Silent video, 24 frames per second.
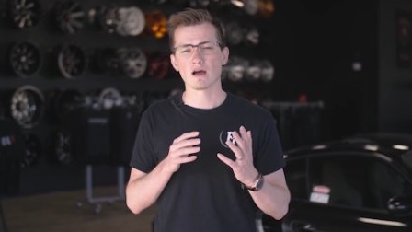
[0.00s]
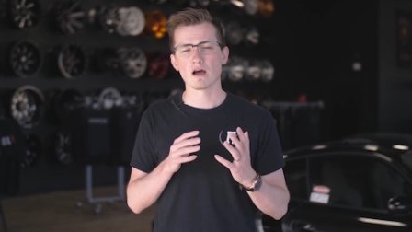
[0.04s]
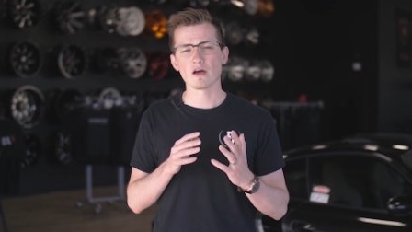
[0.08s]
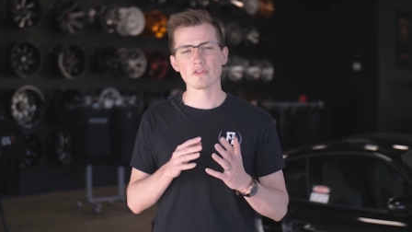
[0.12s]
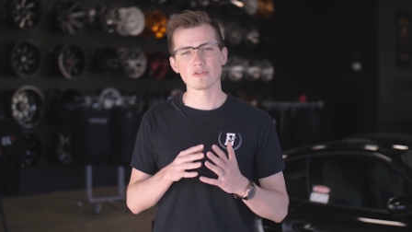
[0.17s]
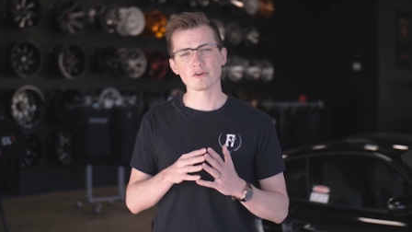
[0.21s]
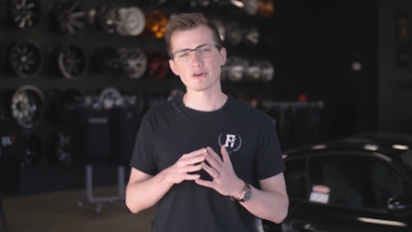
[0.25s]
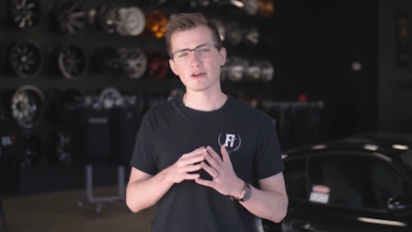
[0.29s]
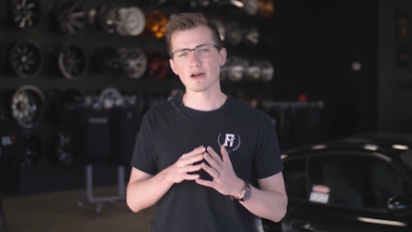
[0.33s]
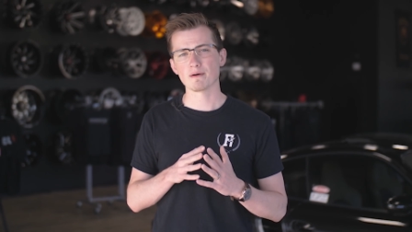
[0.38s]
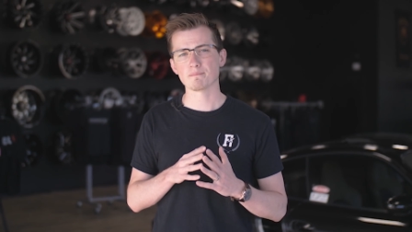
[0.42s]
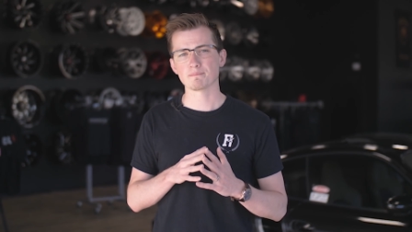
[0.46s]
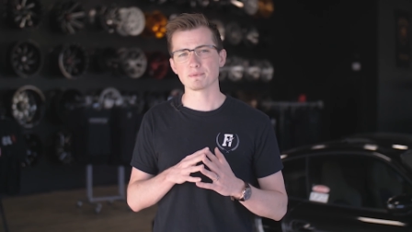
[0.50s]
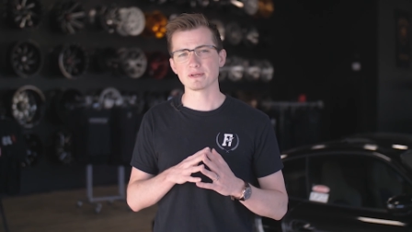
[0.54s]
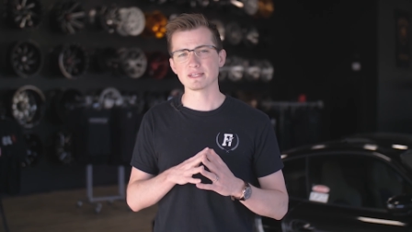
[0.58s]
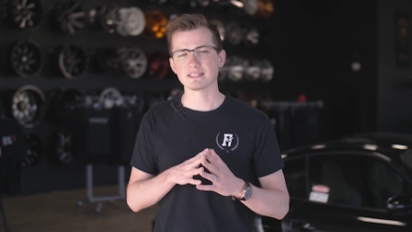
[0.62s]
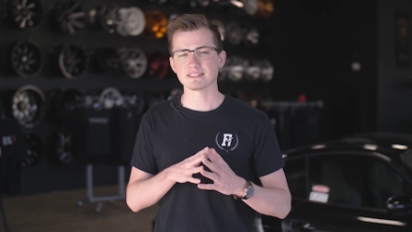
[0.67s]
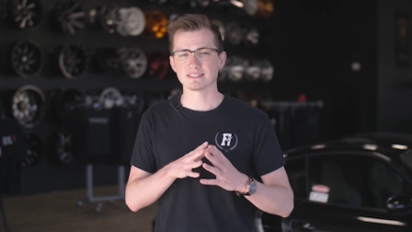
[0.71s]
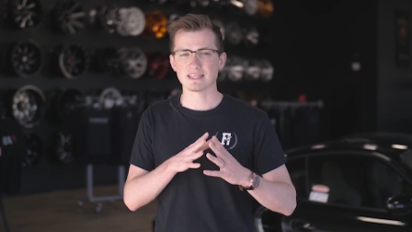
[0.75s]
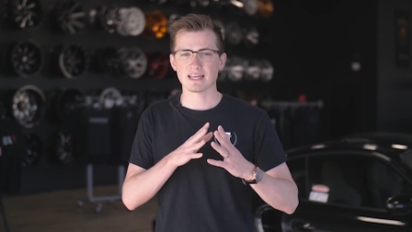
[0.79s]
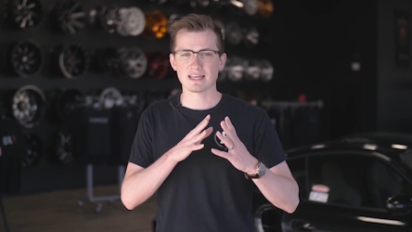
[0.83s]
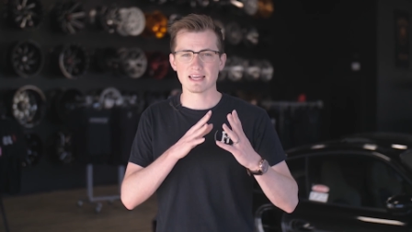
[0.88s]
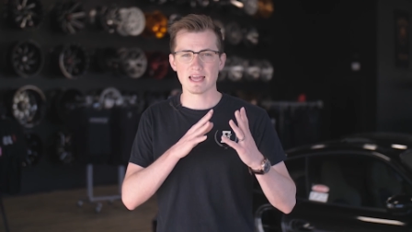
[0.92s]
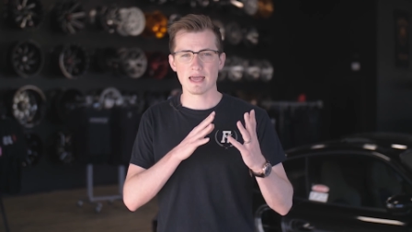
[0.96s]
other
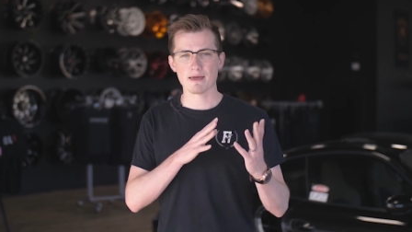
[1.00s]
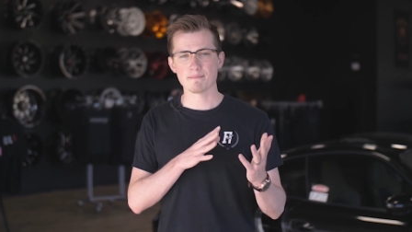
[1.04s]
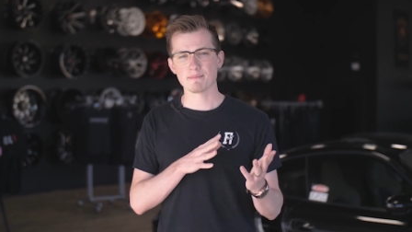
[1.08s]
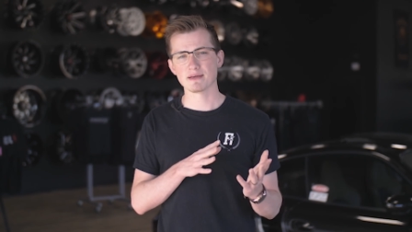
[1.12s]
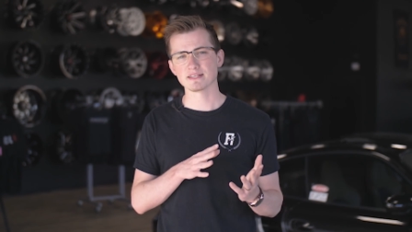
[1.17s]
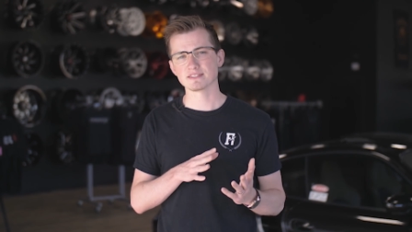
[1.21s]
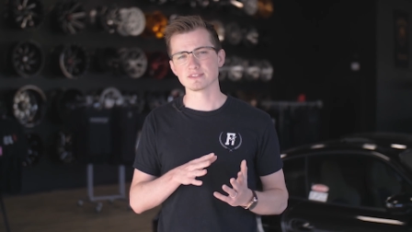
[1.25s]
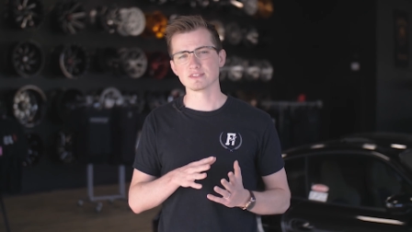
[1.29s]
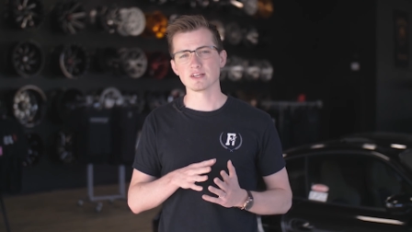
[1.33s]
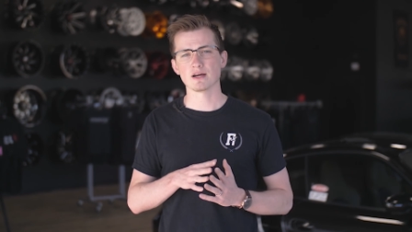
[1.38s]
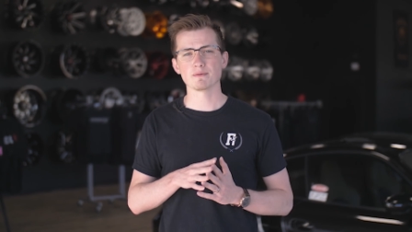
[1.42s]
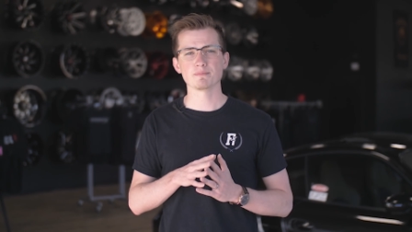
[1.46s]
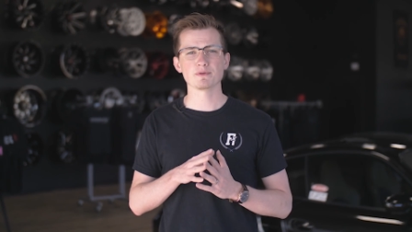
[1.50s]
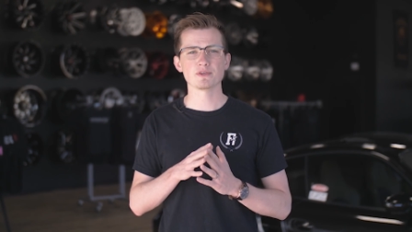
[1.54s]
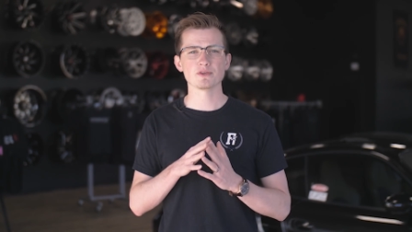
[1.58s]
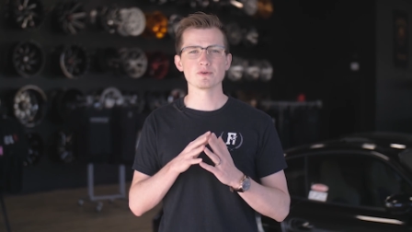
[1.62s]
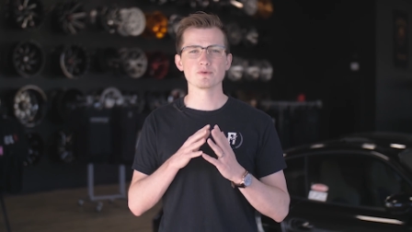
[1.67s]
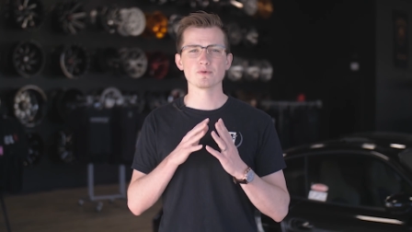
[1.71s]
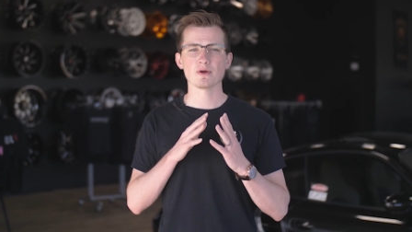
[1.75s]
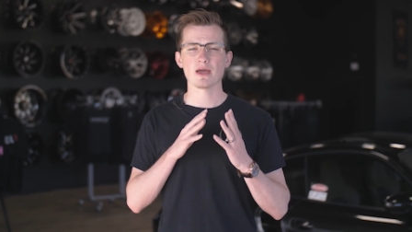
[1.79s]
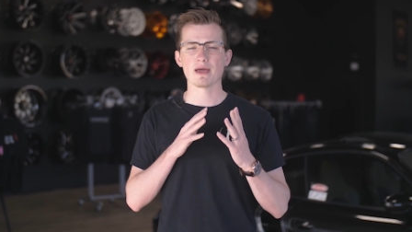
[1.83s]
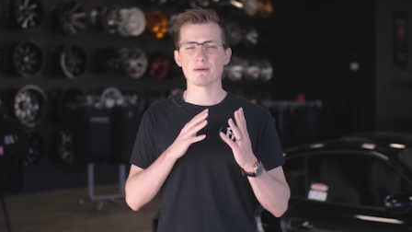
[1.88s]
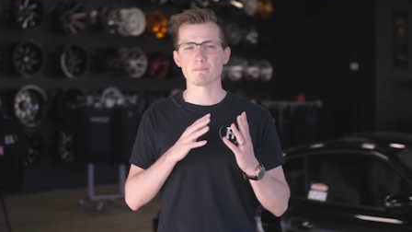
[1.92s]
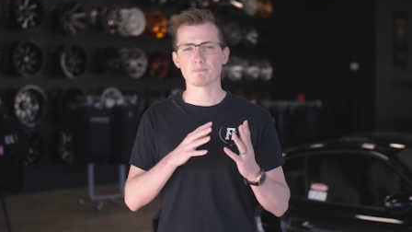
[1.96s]
companies like M S
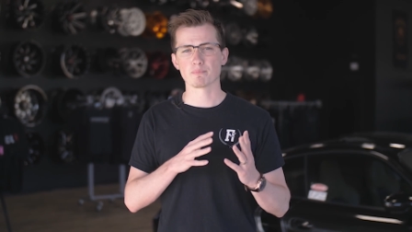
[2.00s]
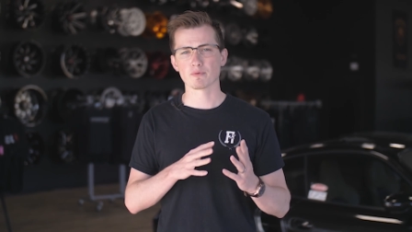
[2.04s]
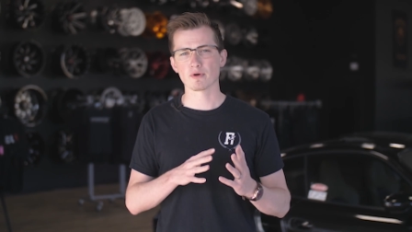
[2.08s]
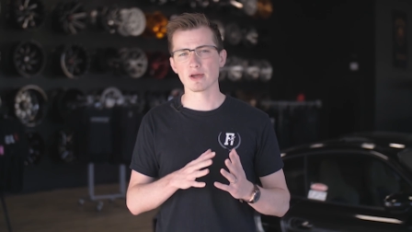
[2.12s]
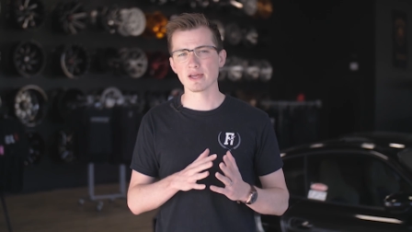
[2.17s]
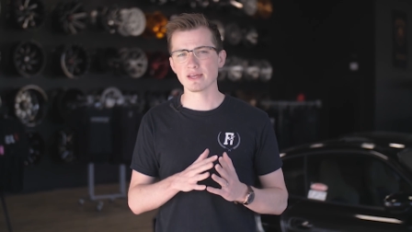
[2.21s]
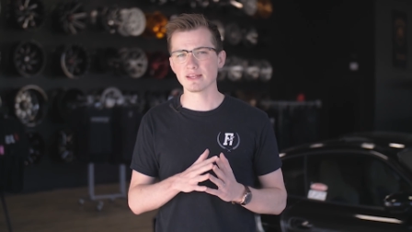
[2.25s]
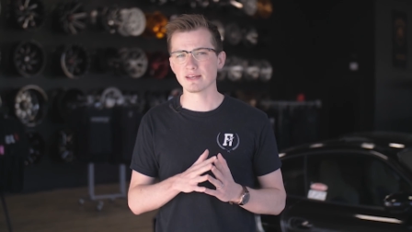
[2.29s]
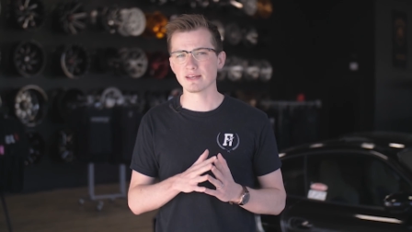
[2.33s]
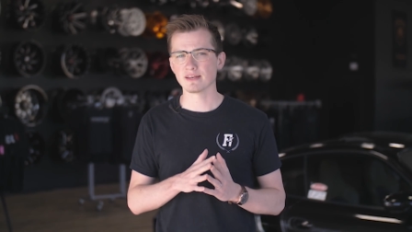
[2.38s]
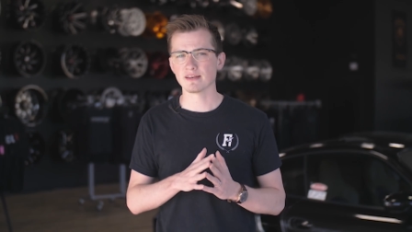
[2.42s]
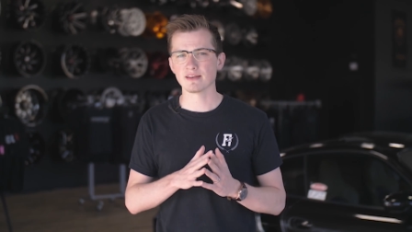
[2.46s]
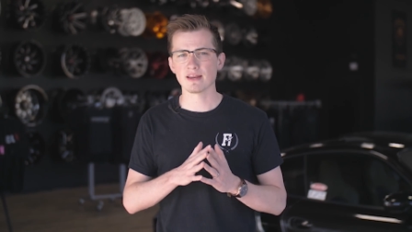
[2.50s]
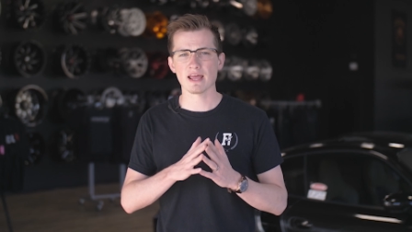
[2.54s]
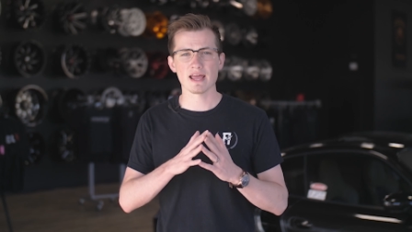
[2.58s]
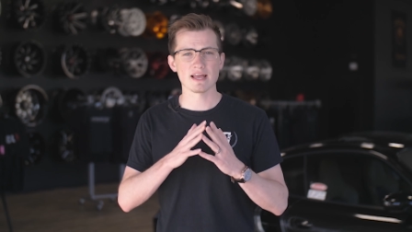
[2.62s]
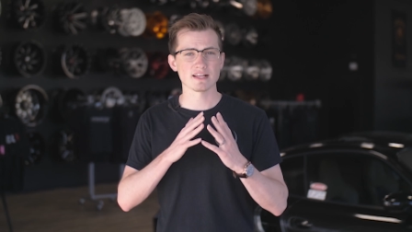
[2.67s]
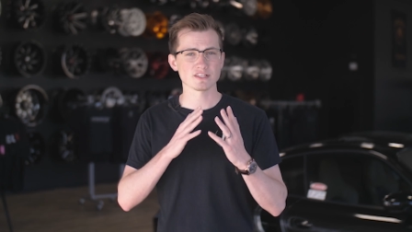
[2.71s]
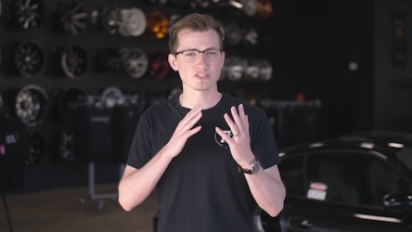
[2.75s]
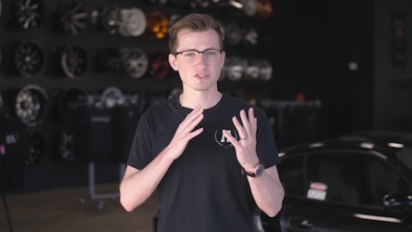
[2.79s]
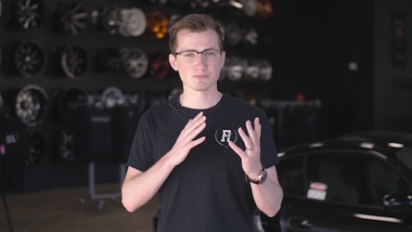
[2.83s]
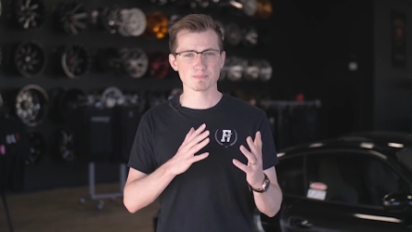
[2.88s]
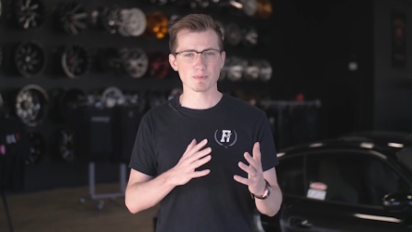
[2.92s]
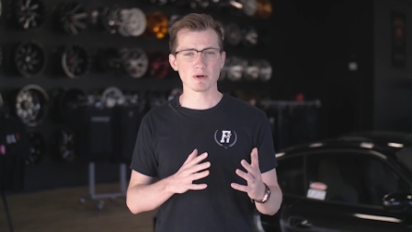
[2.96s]
W and Brayton
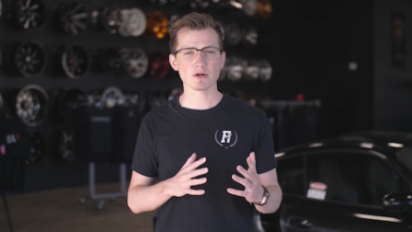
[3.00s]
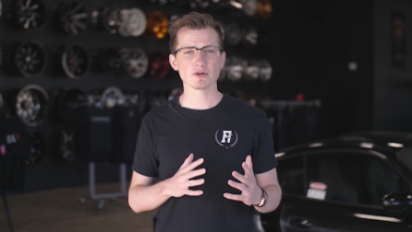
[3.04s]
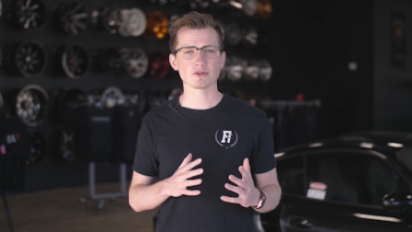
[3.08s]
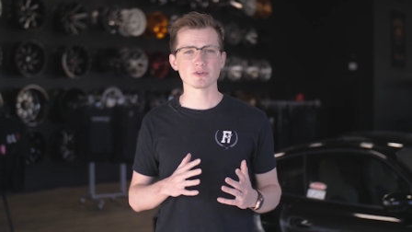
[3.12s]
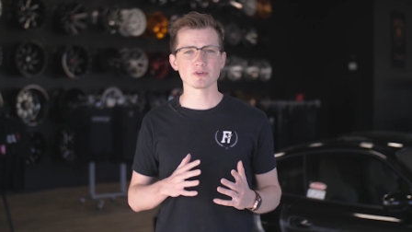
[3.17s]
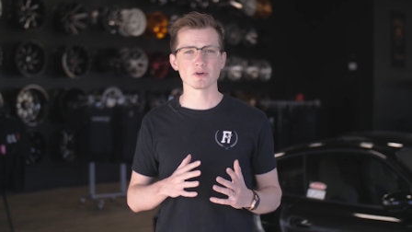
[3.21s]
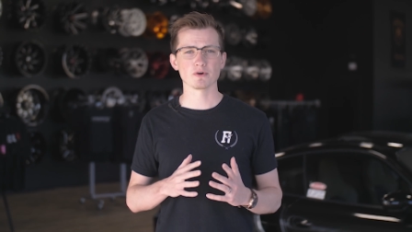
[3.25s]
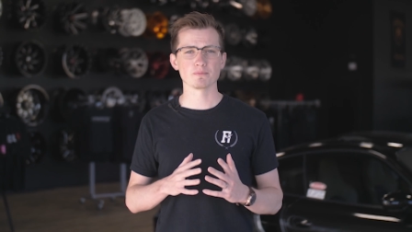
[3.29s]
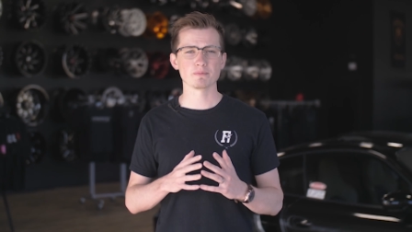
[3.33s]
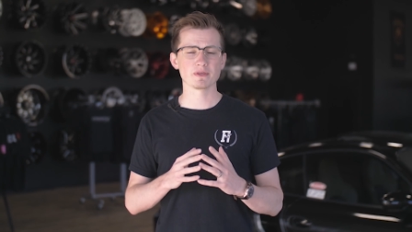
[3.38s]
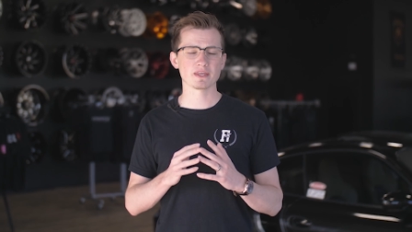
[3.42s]
and Sparco,